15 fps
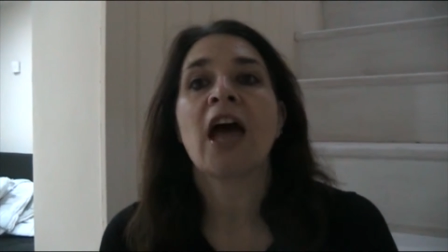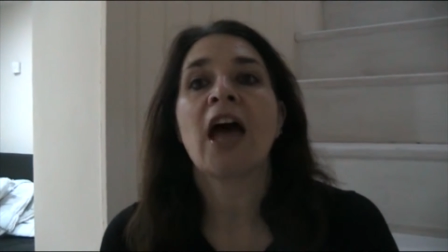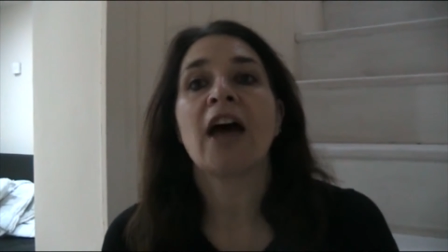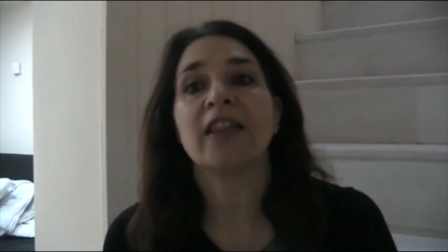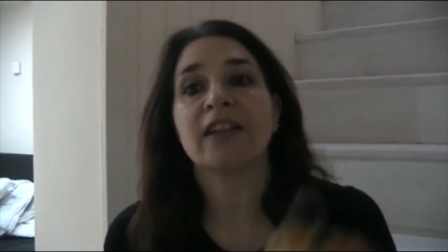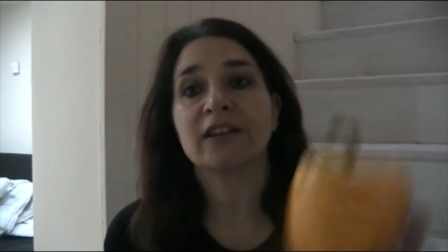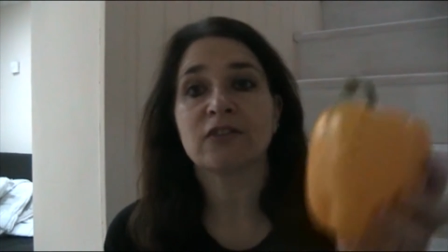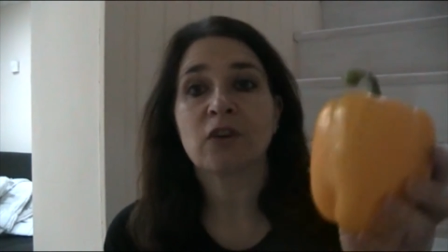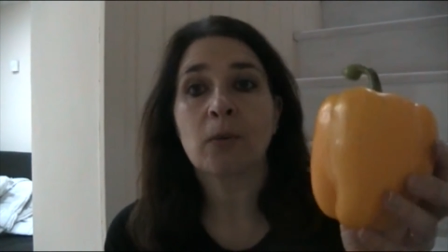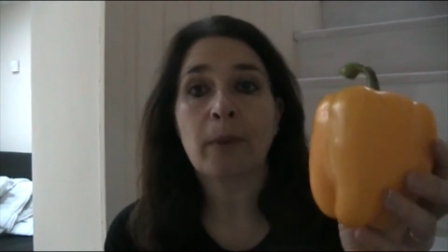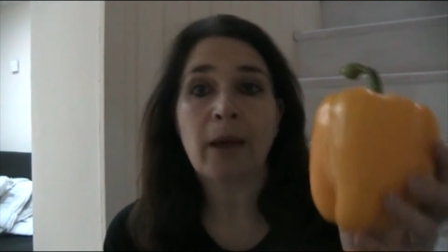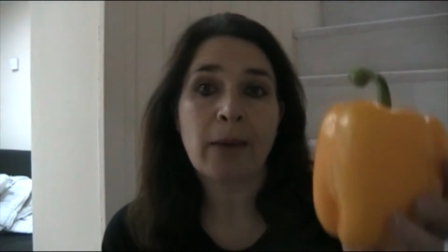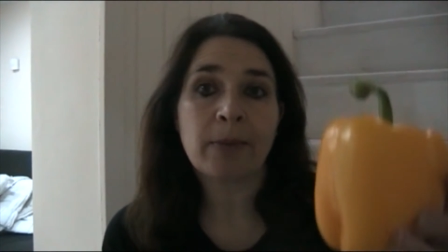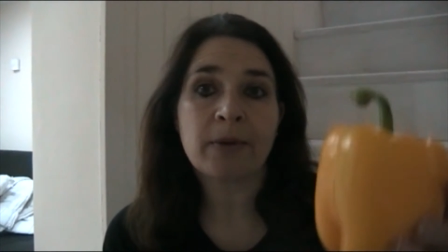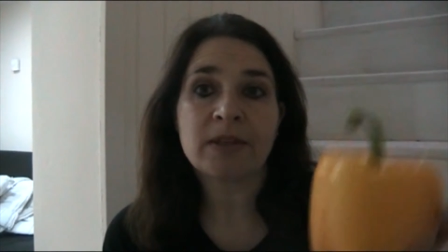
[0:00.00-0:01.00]
and then I've got
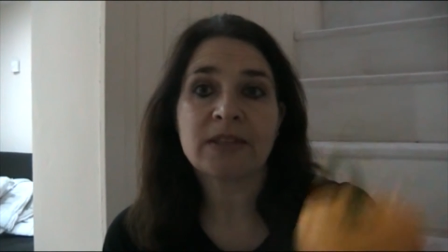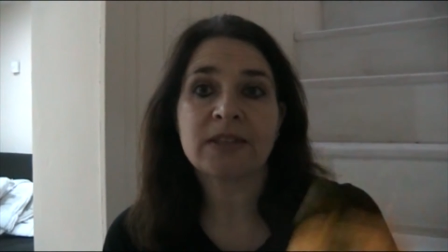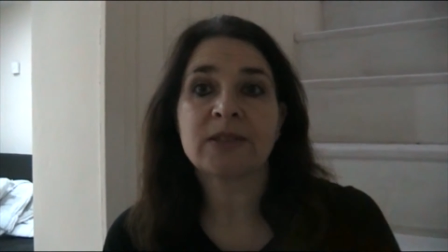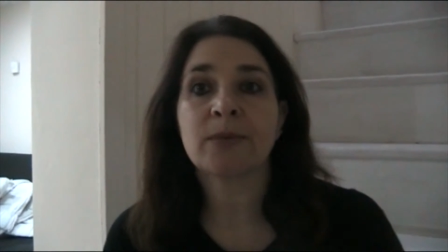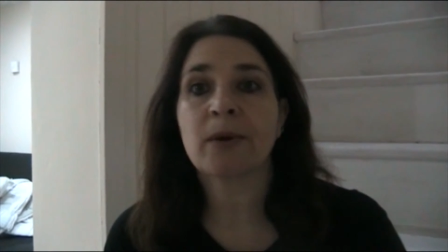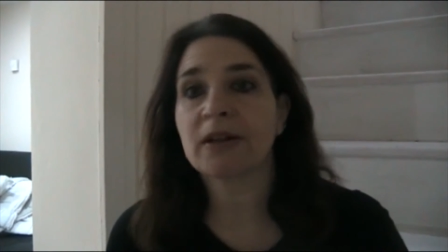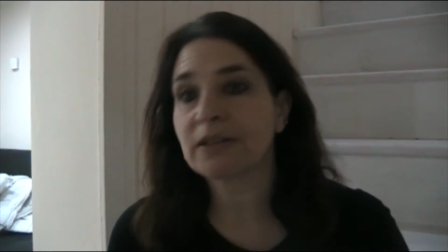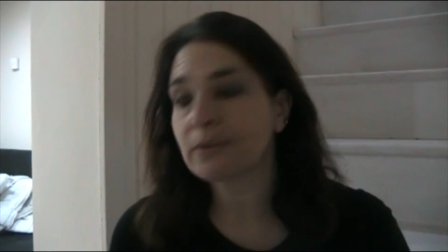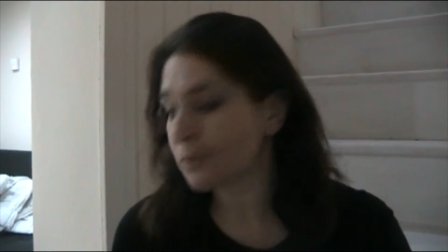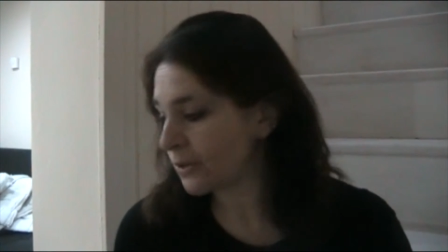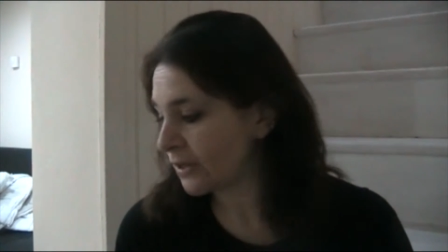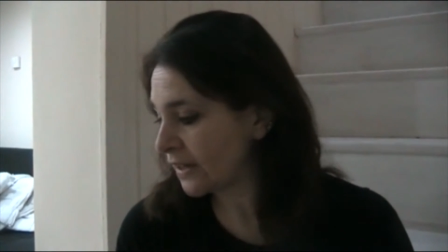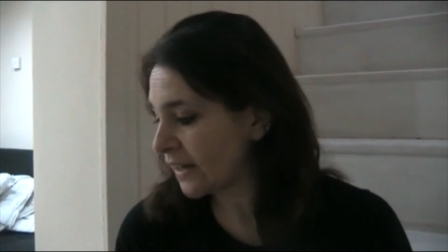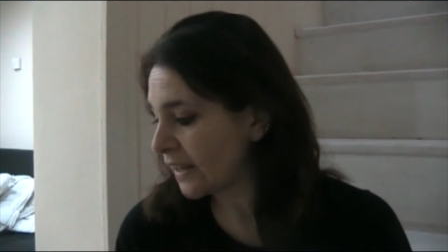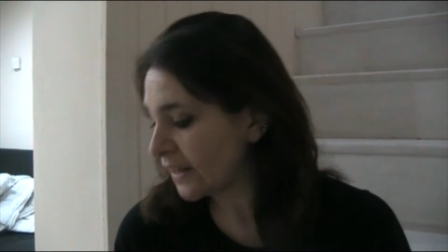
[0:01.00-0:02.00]
peppers as well to put
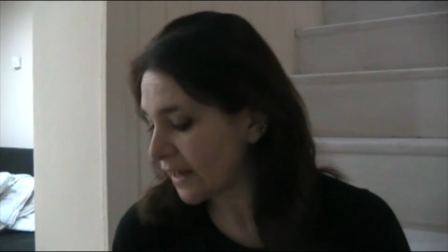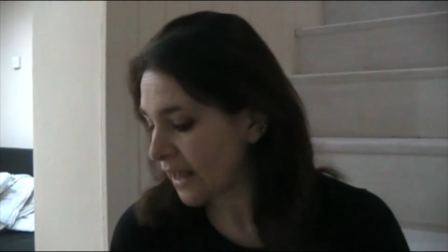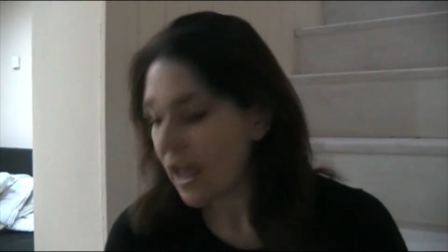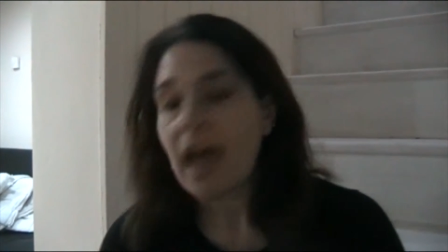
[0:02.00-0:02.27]
in it,